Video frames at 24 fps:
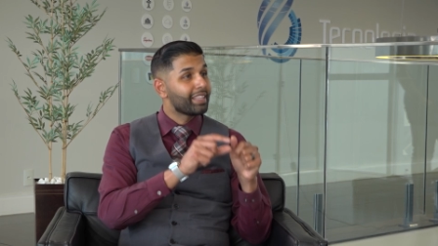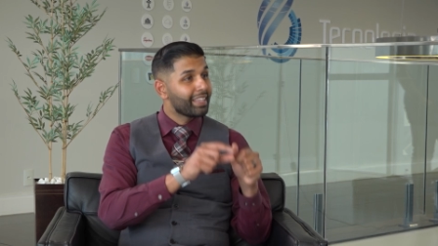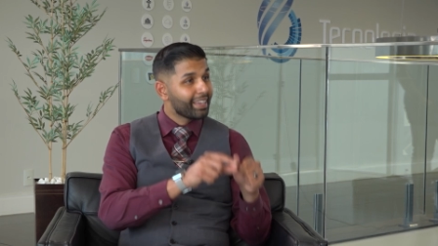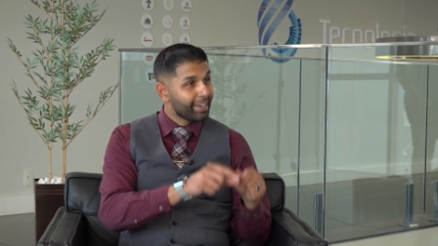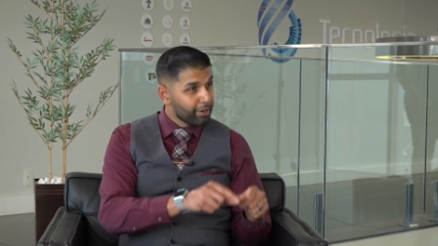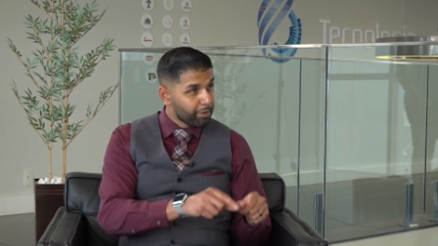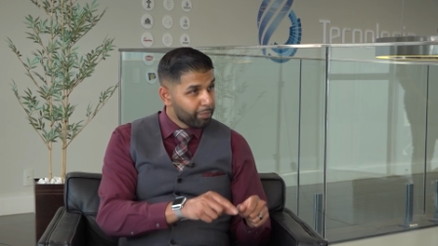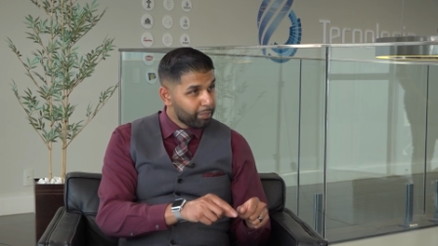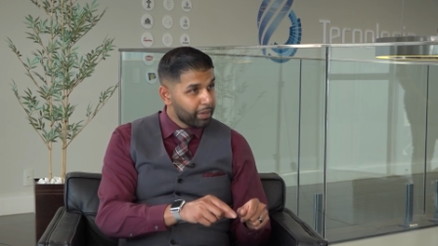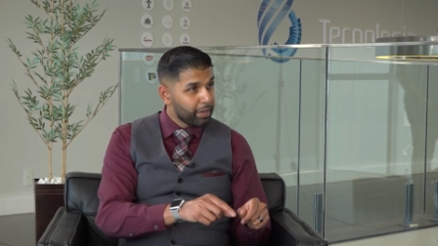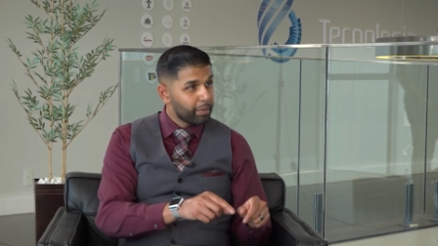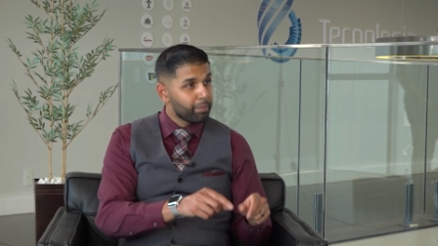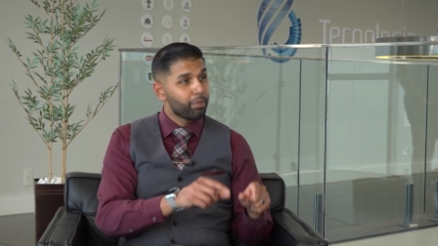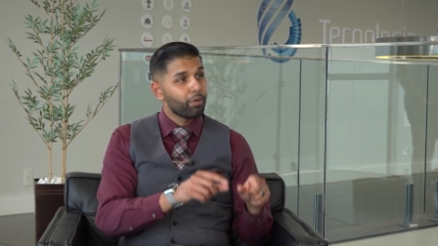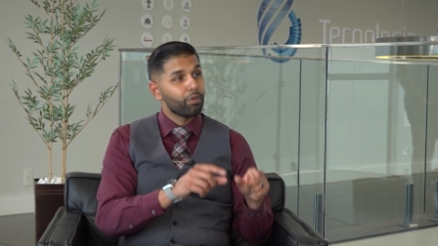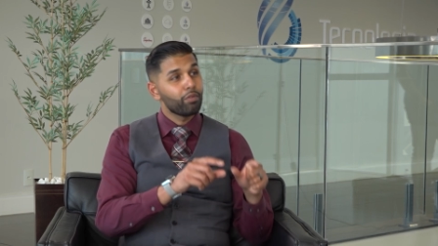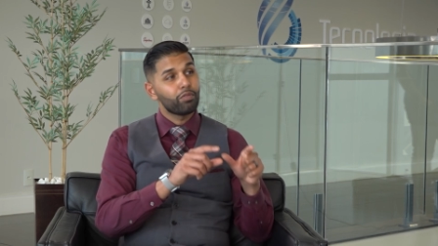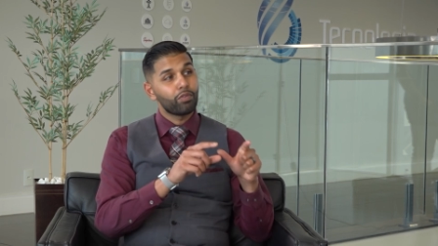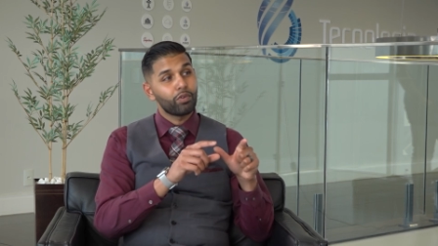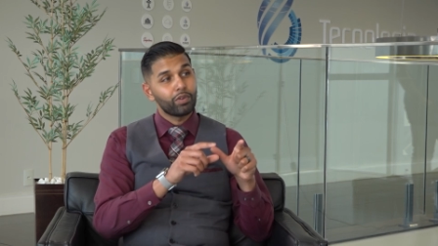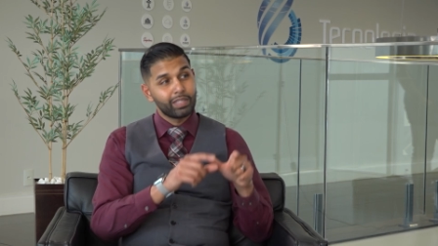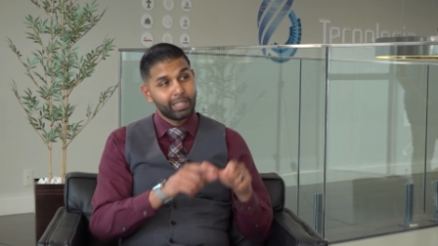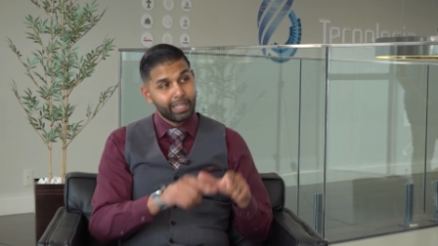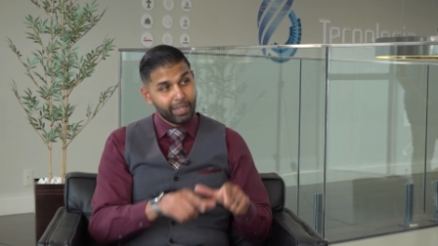their people,
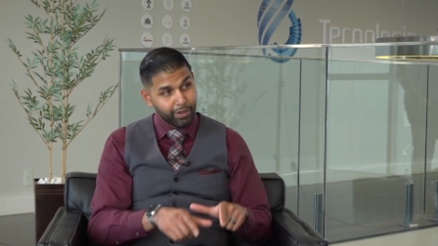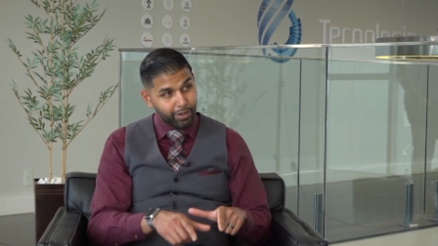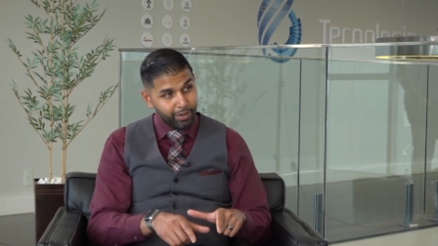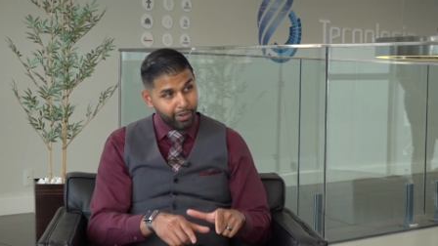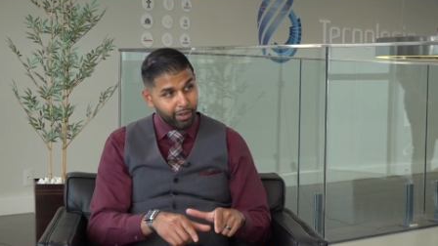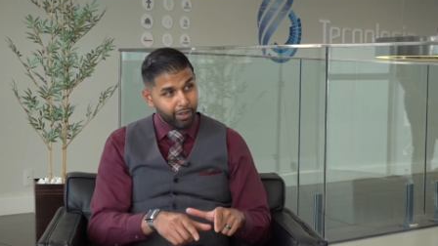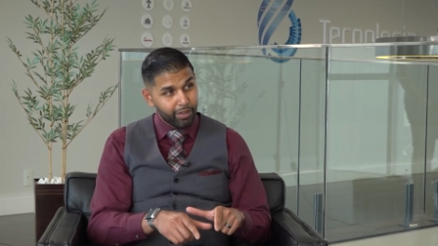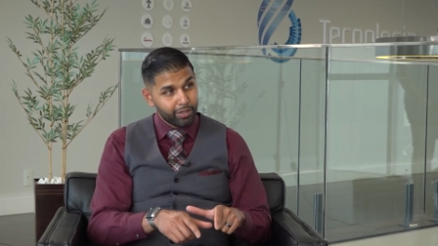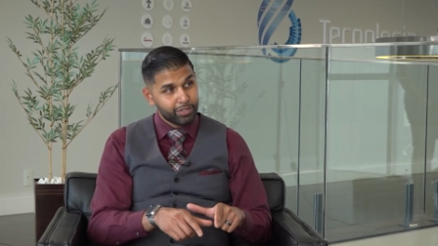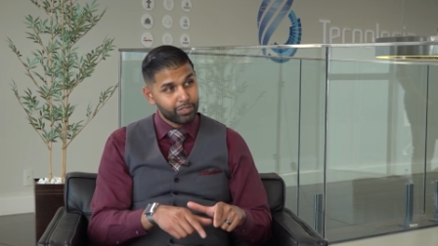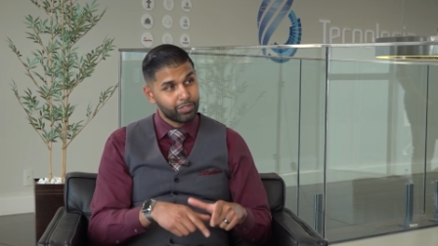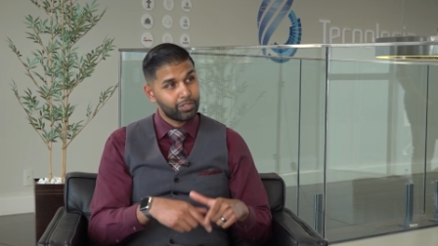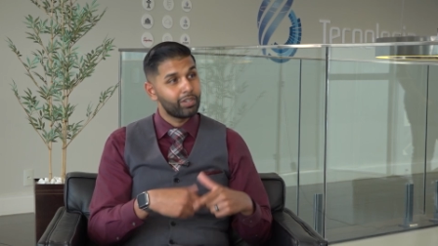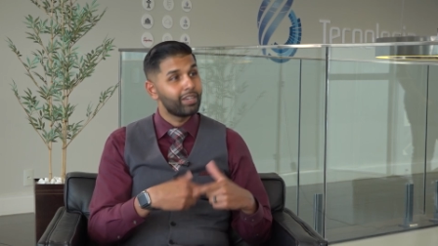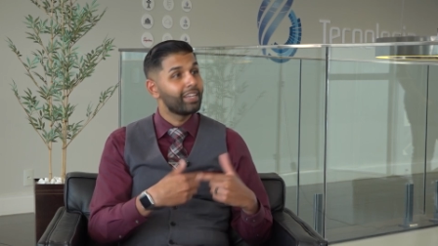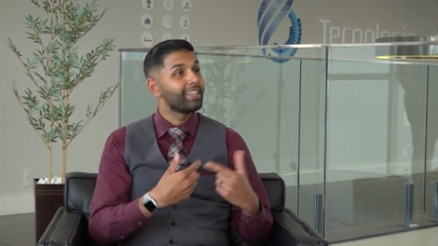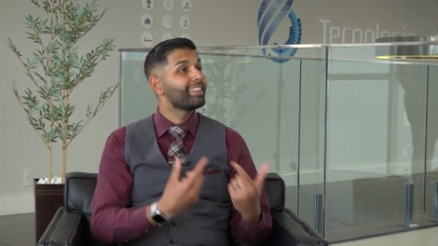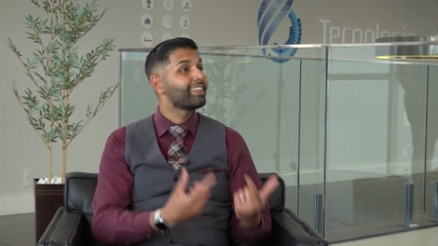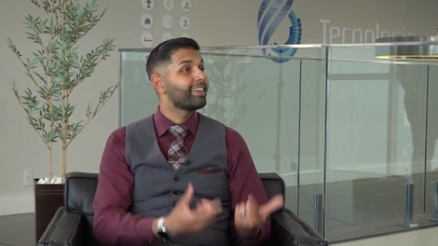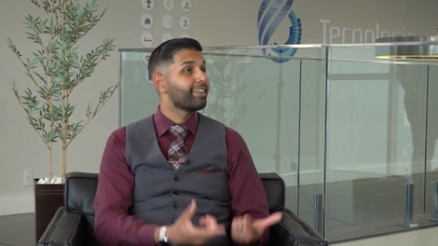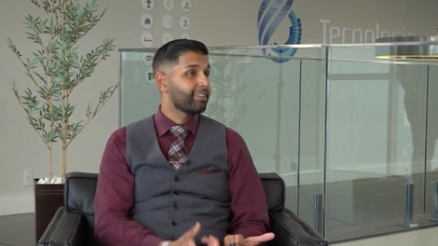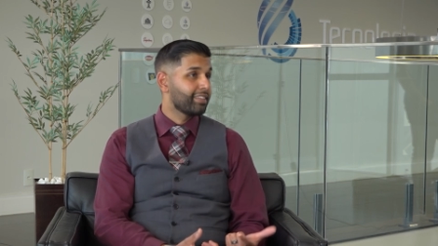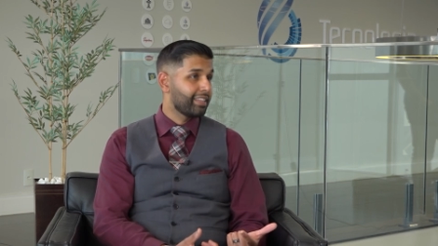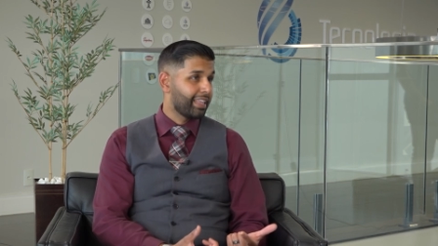for their culture,
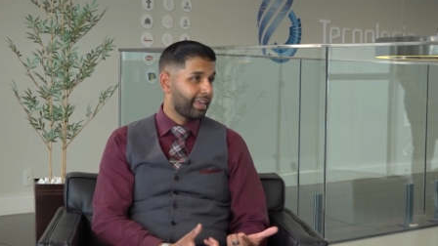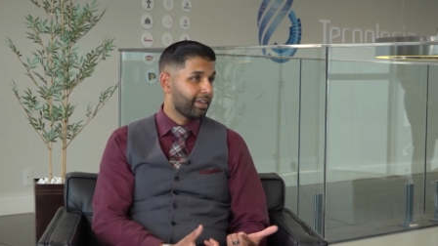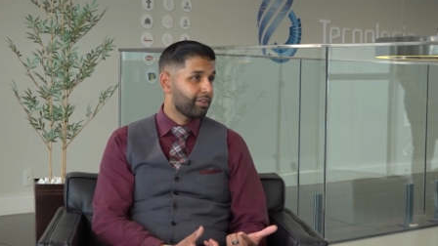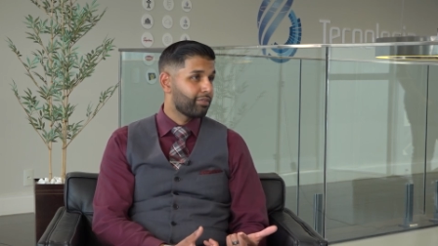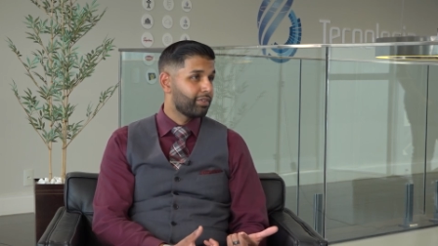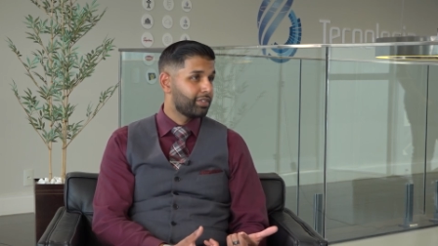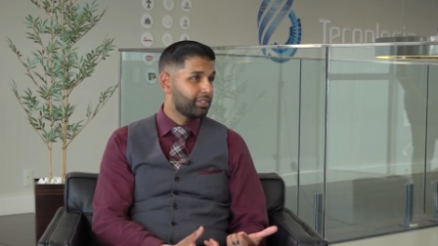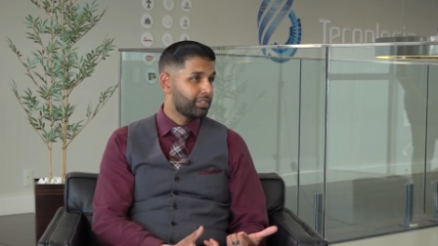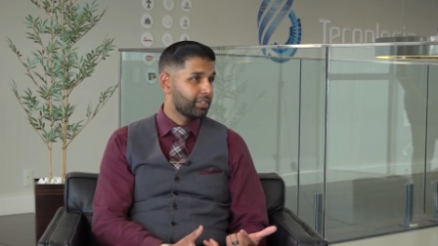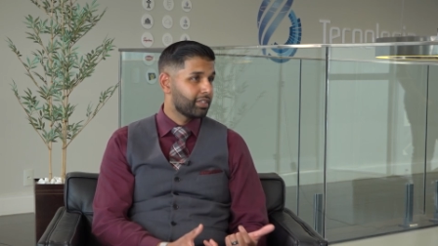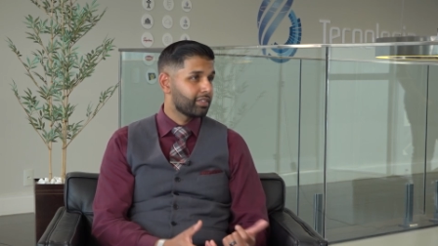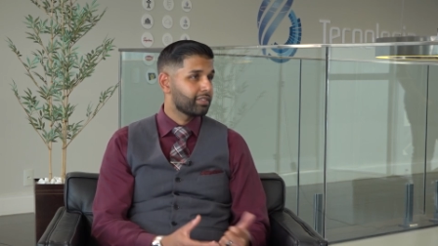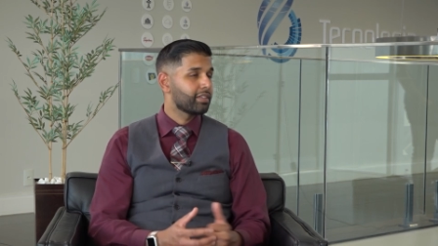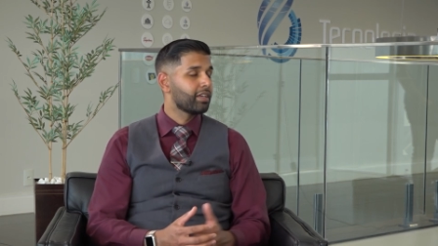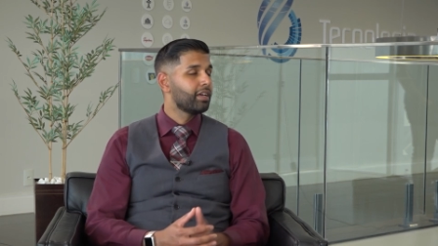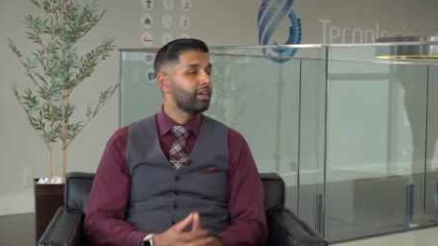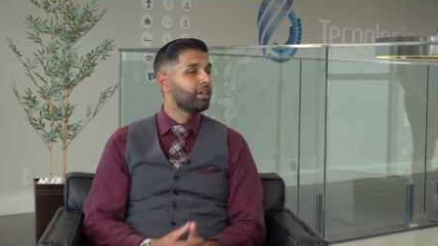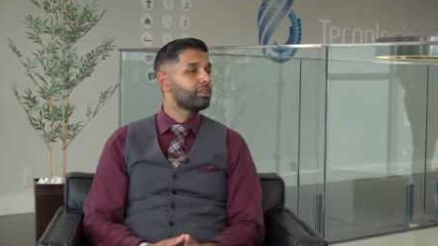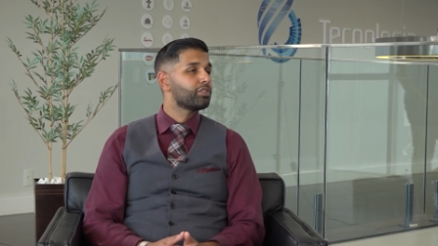in their languages.